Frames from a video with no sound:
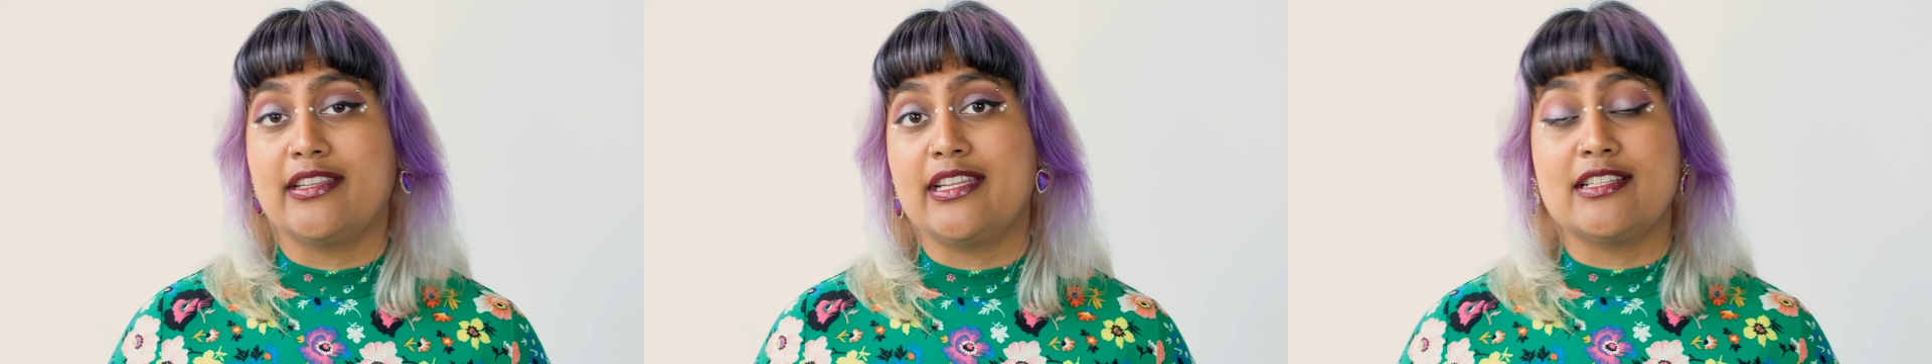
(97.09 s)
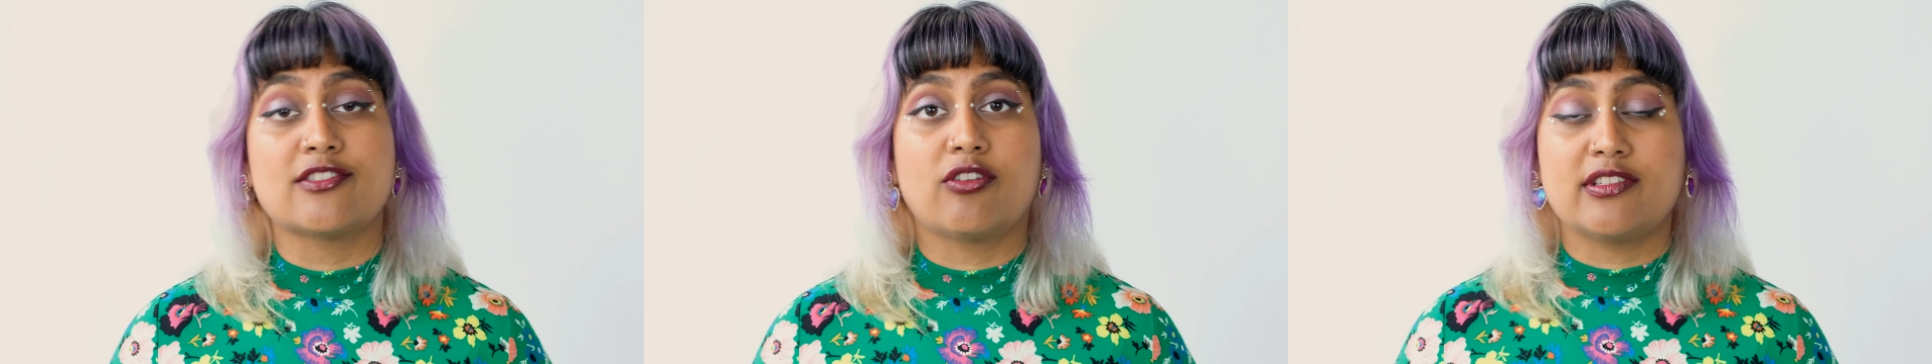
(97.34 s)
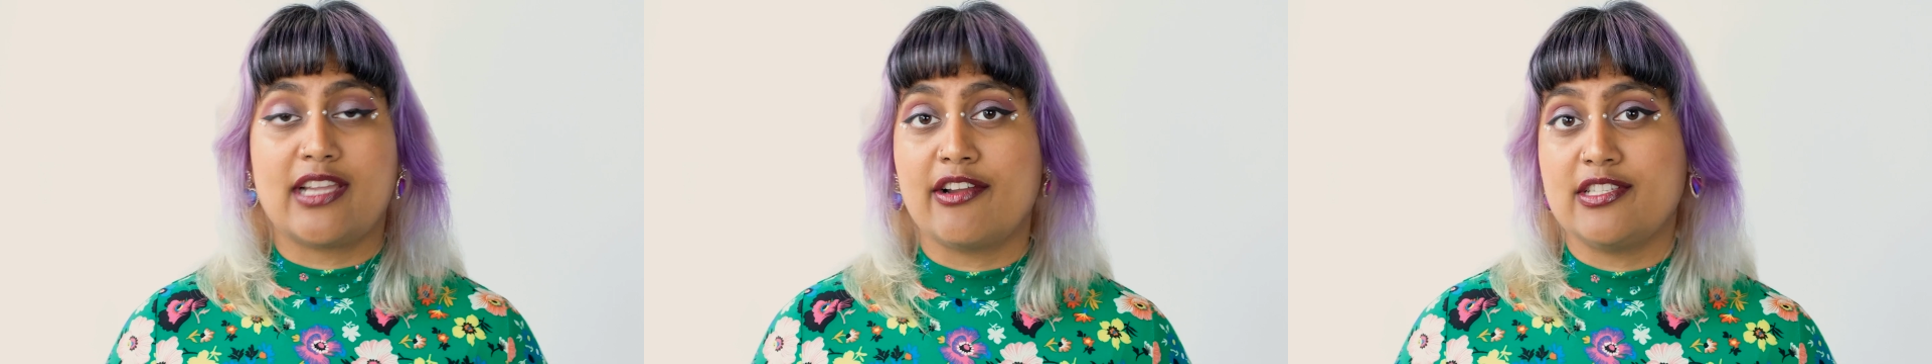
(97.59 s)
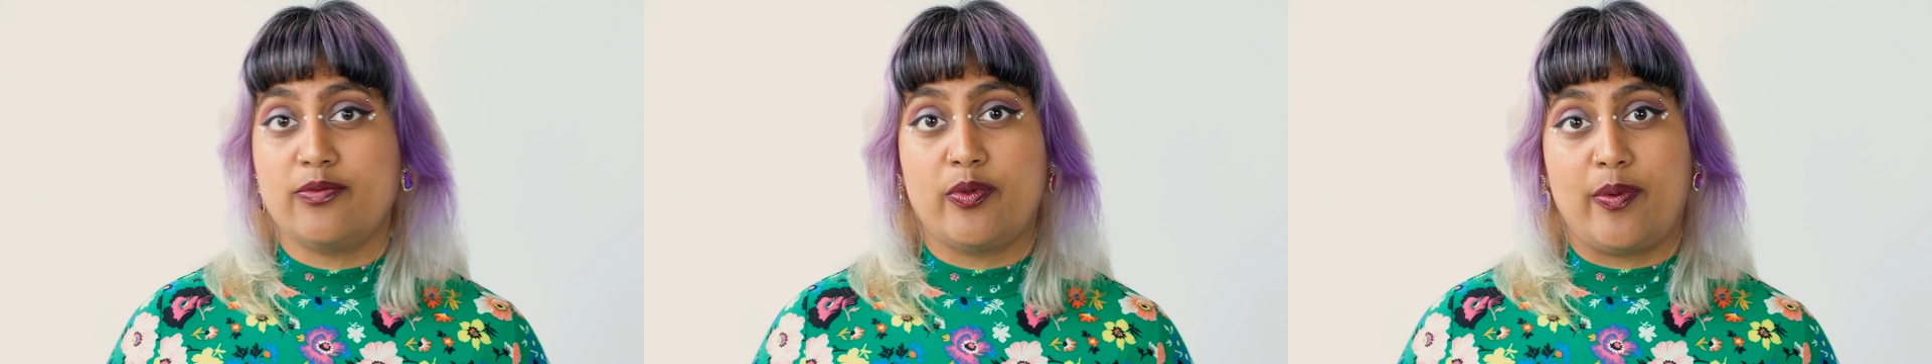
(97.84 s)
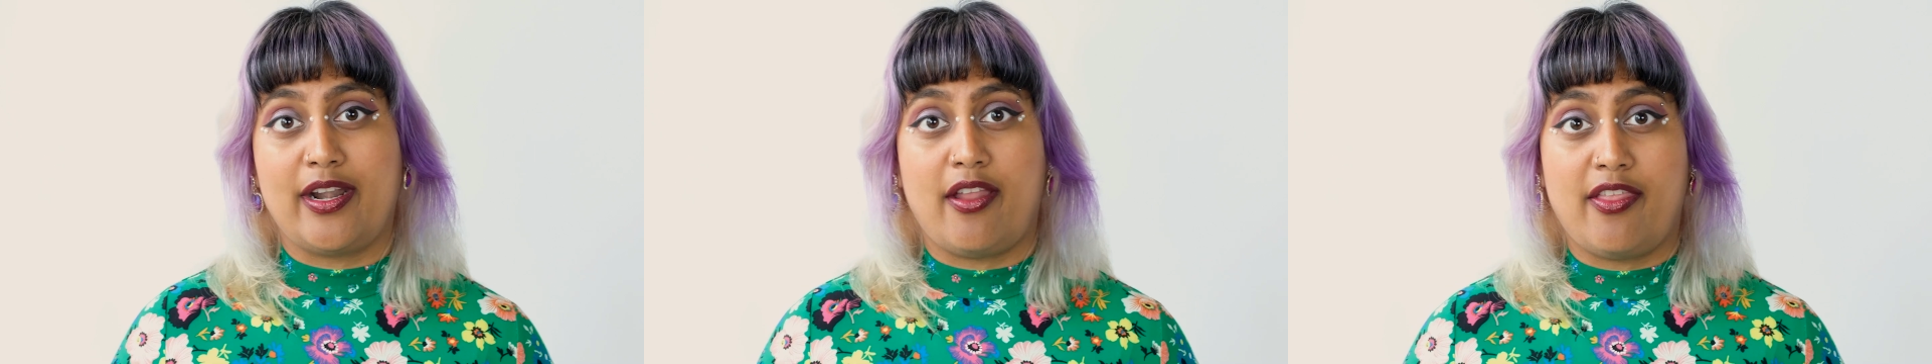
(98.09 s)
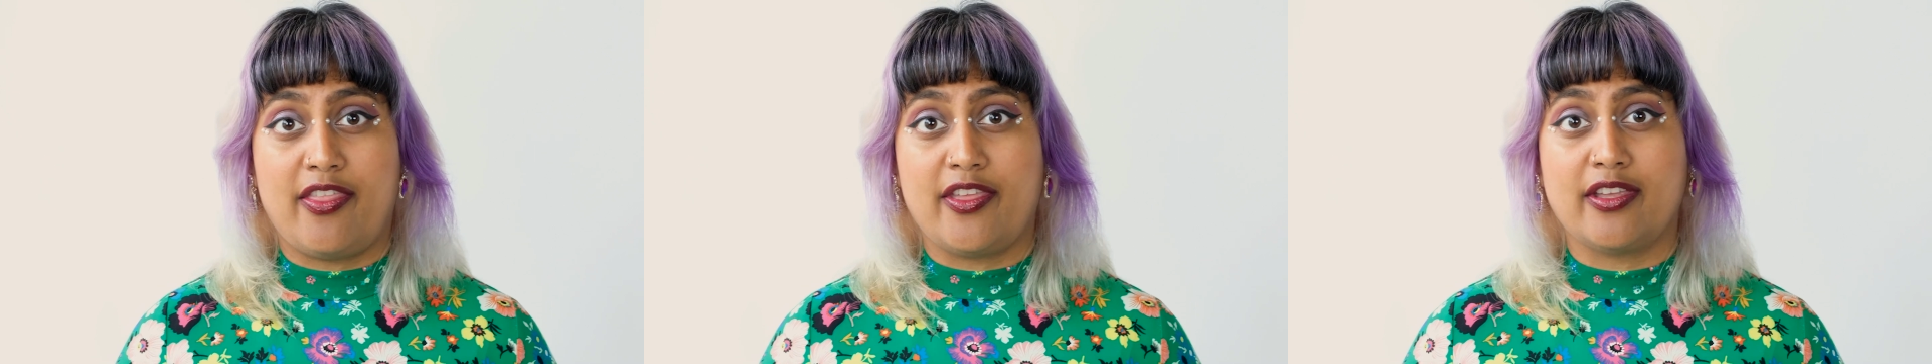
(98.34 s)
and in solidarity with one
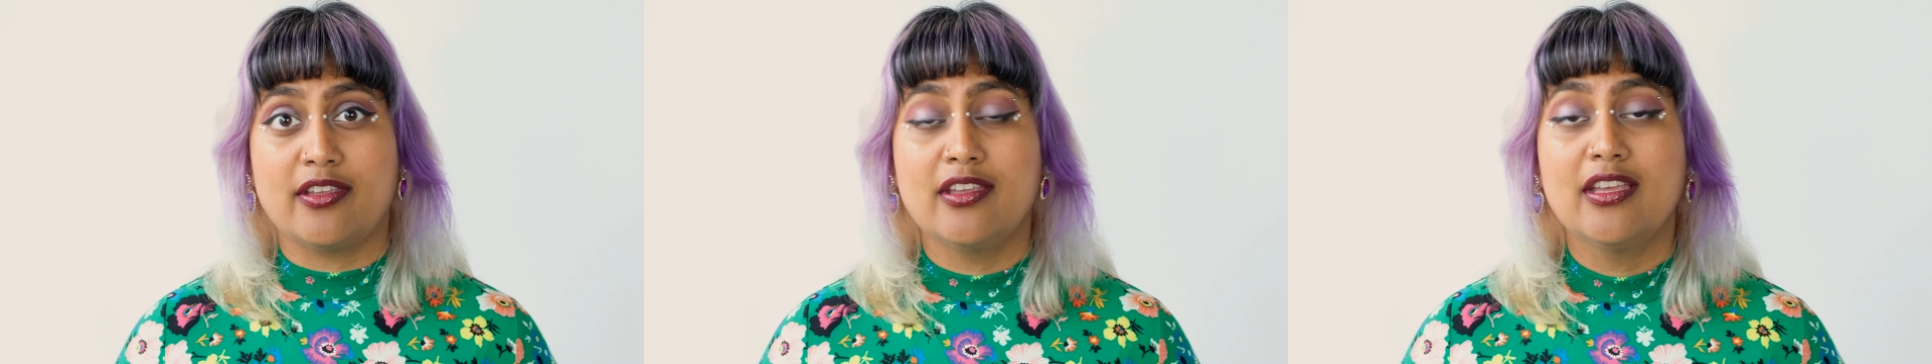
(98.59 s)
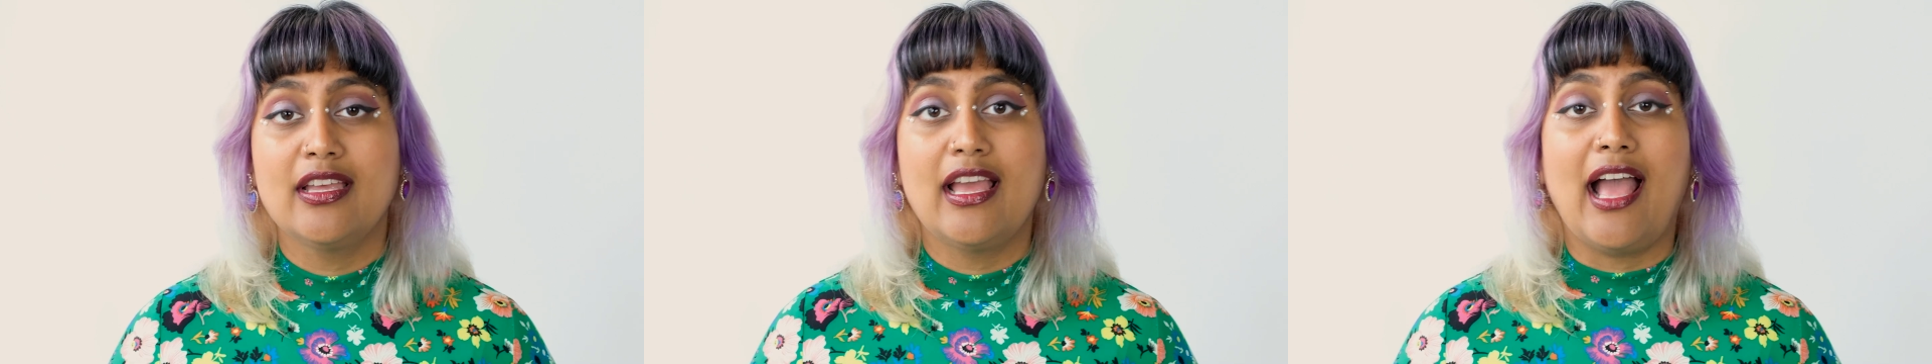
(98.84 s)
another,